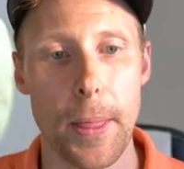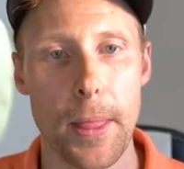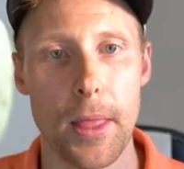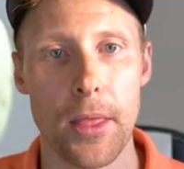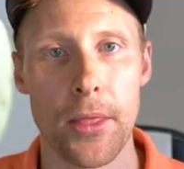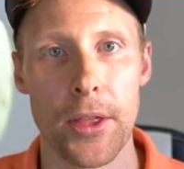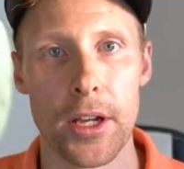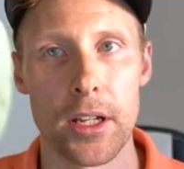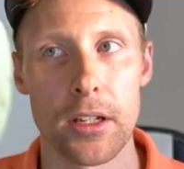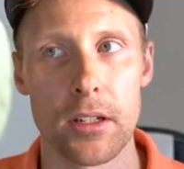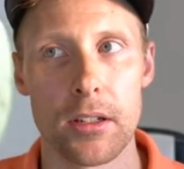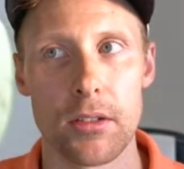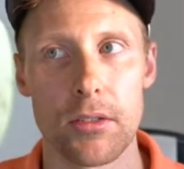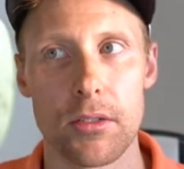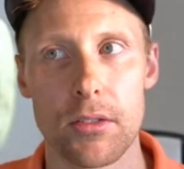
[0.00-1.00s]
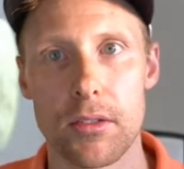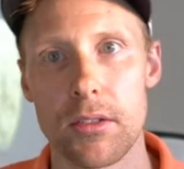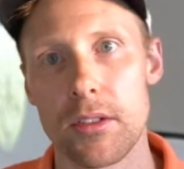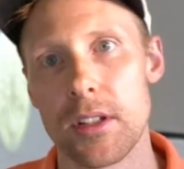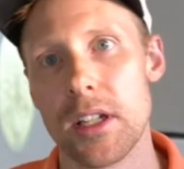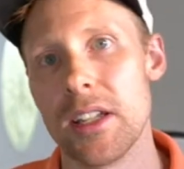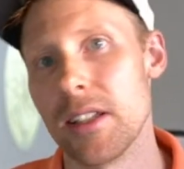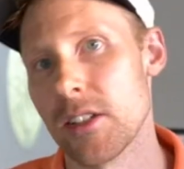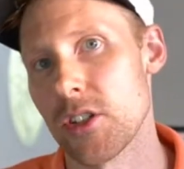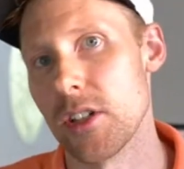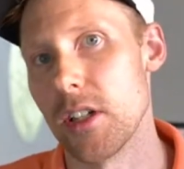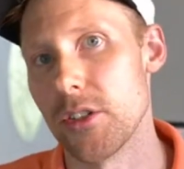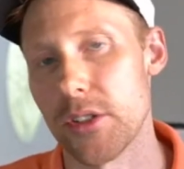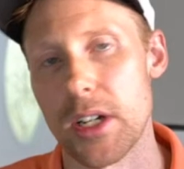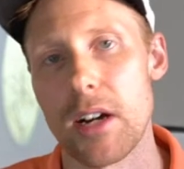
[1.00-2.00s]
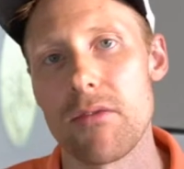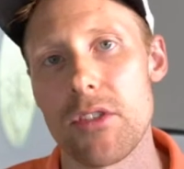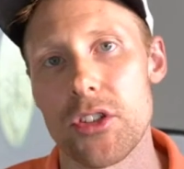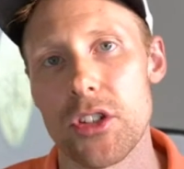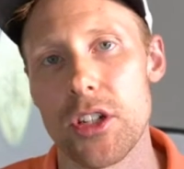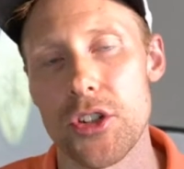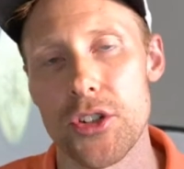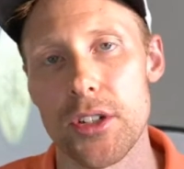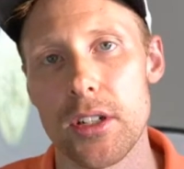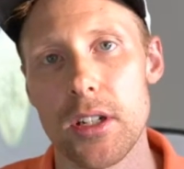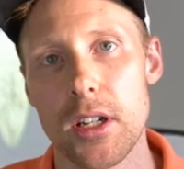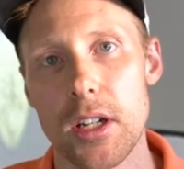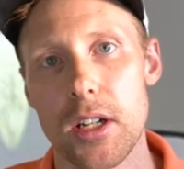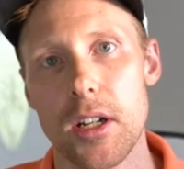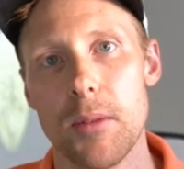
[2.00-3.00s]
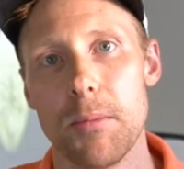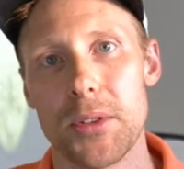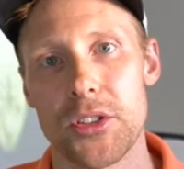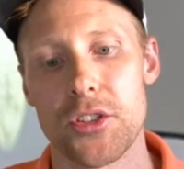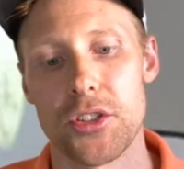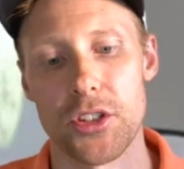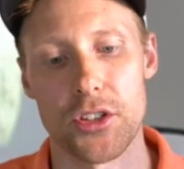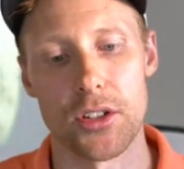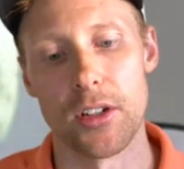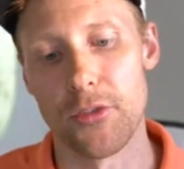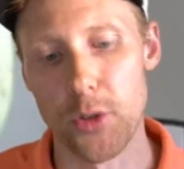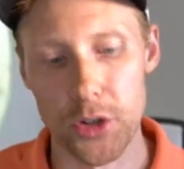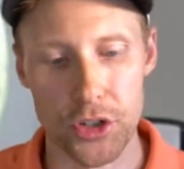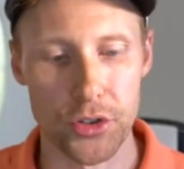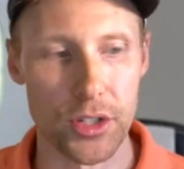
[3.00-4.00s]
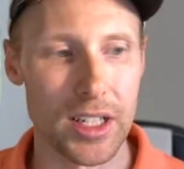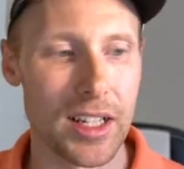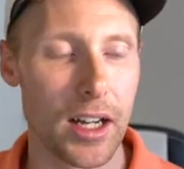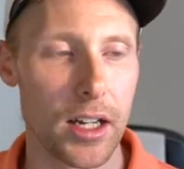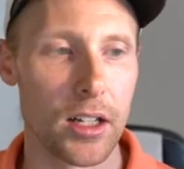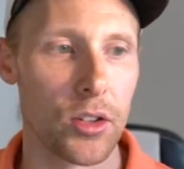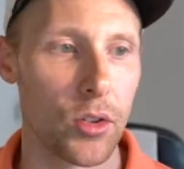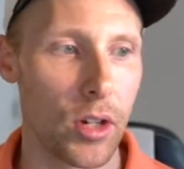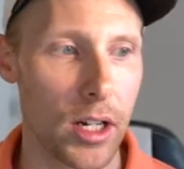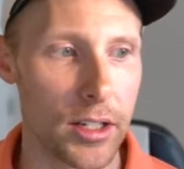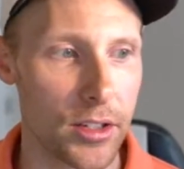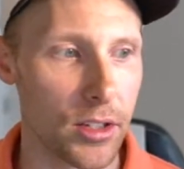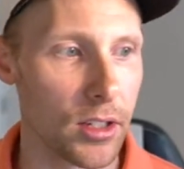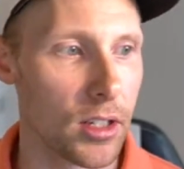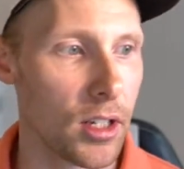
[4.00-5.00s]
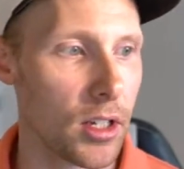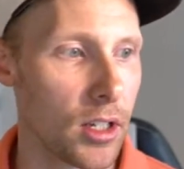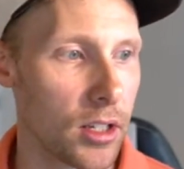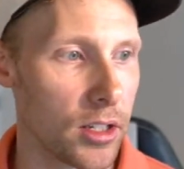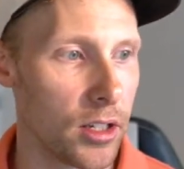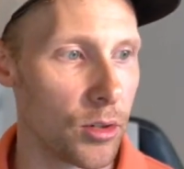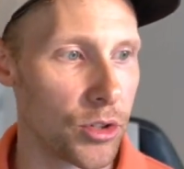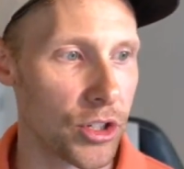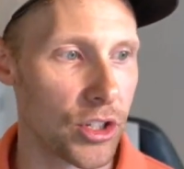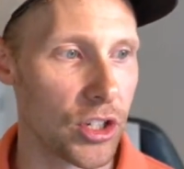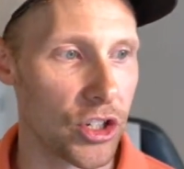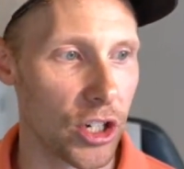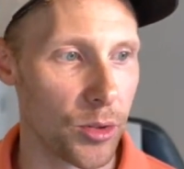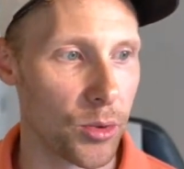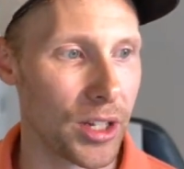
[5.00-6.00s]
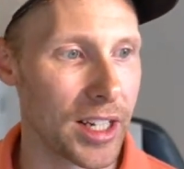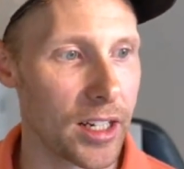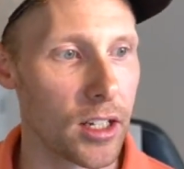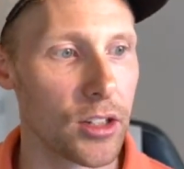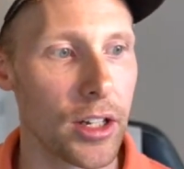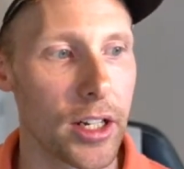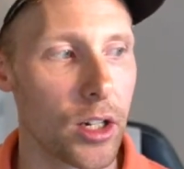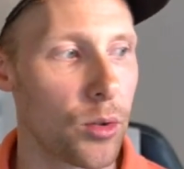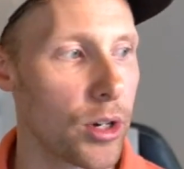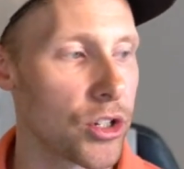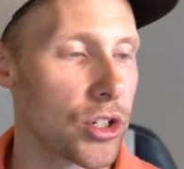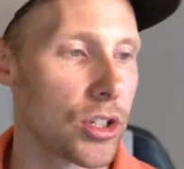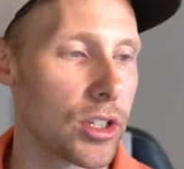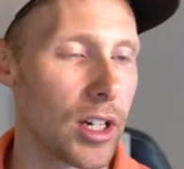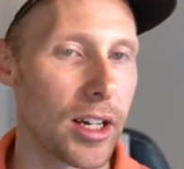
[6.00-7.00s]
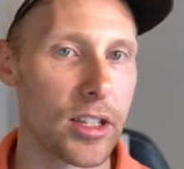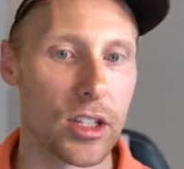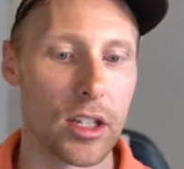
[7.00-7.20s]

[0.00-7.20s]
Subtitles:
then that's another conversation. But there's just unfortunately not a lot, just in general. I get a lot of questions, guys,